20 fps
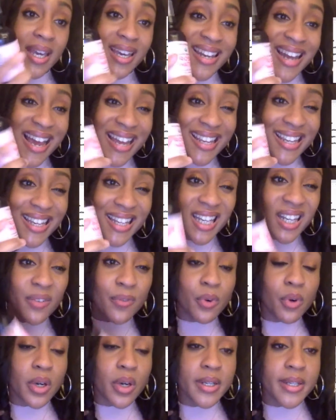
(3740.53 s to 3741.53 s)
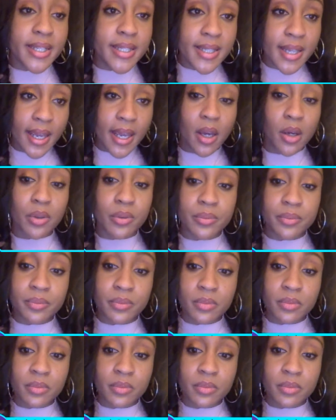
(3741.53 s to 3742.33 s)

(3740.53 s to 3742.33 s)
Can I get it for a discount?